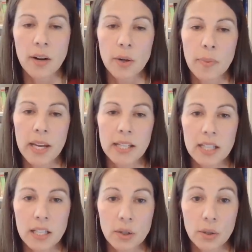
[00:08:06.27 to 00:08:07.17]
underpaid
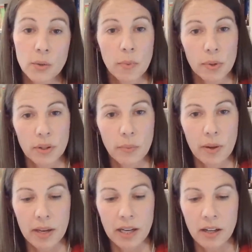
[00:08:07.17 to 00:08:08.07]
teachers, mostly
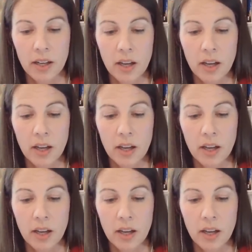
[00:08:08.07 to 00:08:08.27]
women,